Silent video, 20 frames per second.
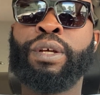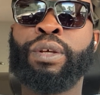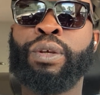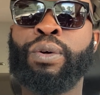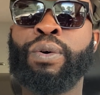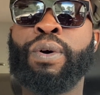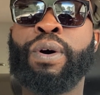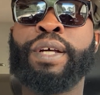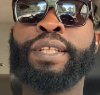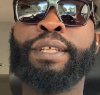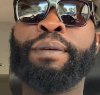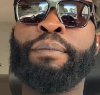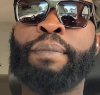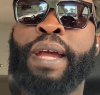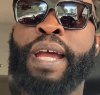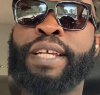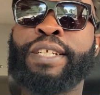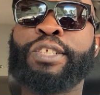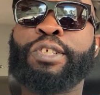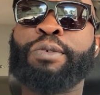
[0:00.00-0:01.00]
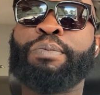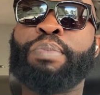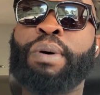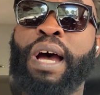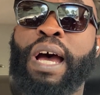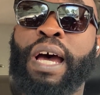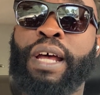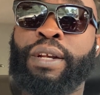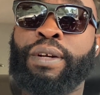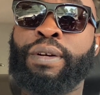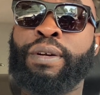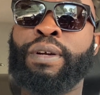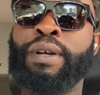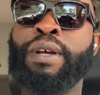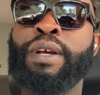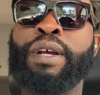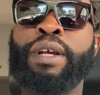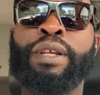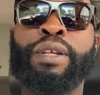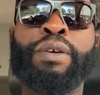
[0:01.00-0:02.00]
You are the master potter.
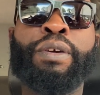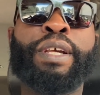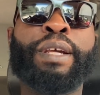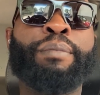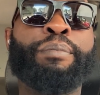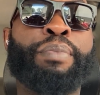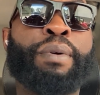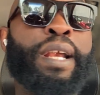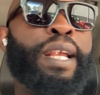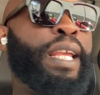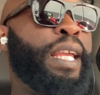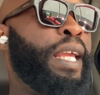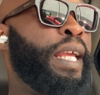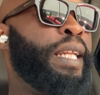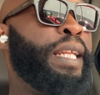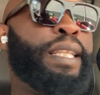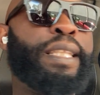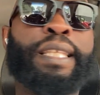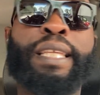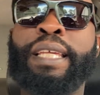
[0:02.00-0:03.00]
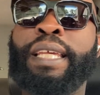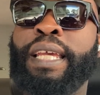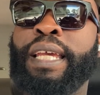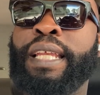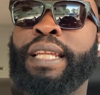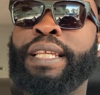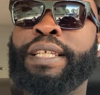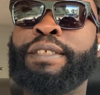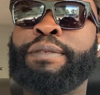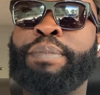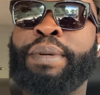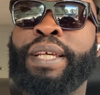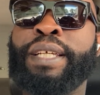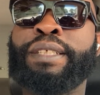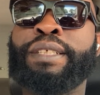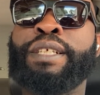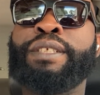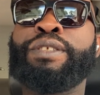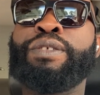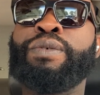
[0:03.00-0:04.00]
You can break anything in this
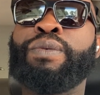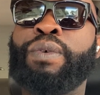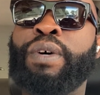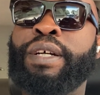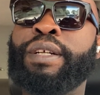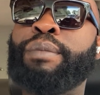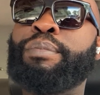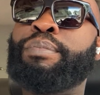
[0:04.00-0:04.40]
bitch that you want to